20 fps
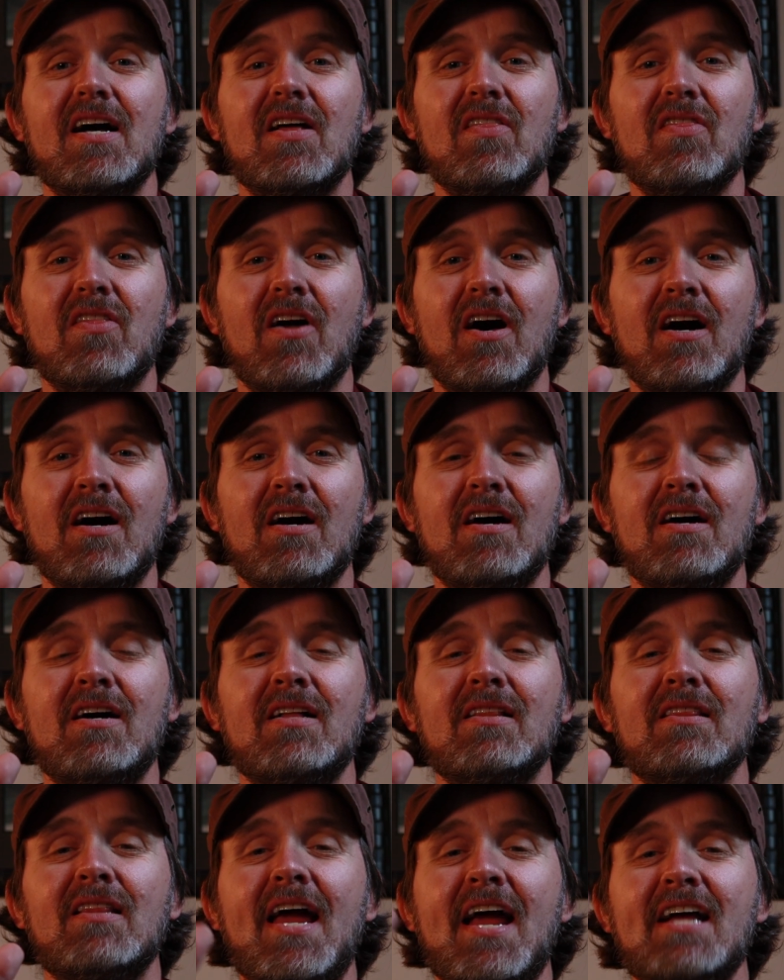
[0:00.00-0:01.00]
the
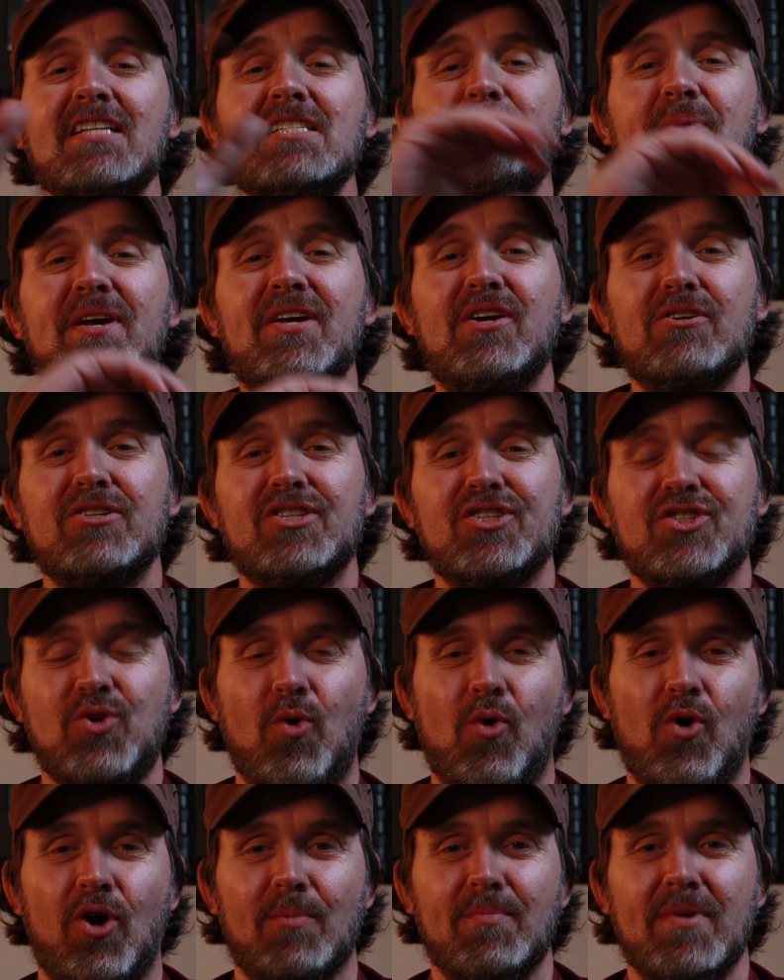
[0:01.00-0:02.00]
Landspeeder
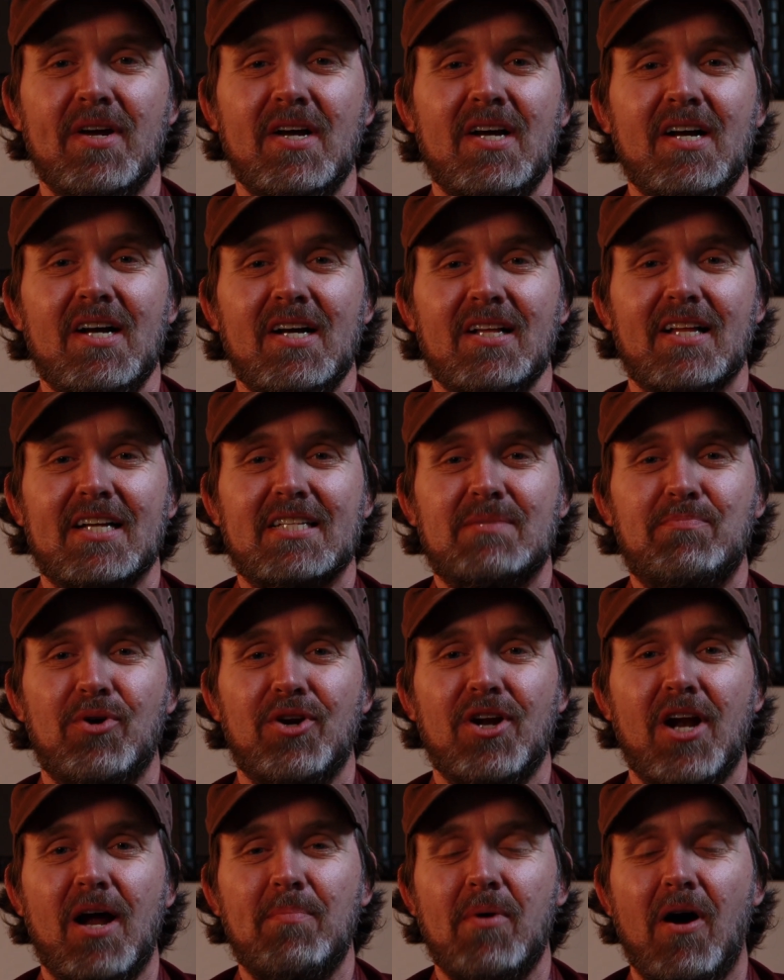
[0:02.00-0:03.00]
Storm. Let's
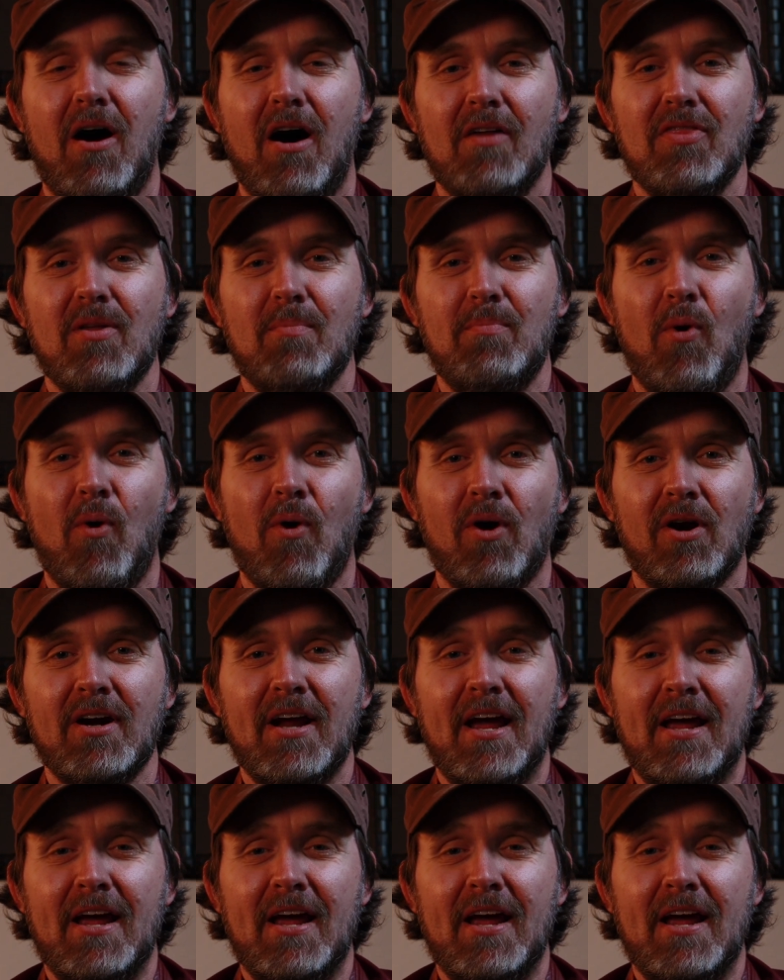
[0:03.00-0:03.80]
put it up on the board